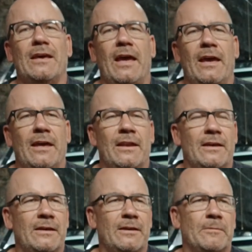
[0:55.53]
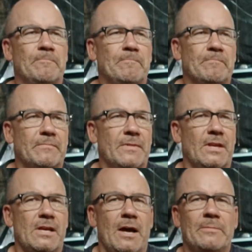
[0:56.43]
and I'm
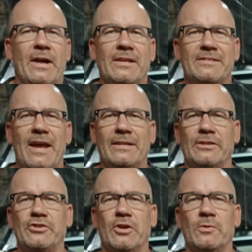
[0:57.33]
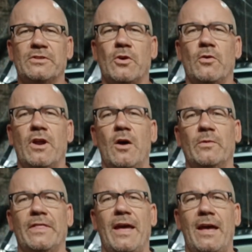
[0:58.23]
not exactly sure what's going on
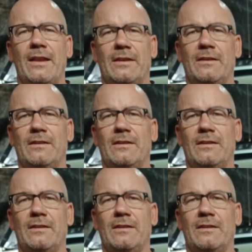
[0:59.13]
with that.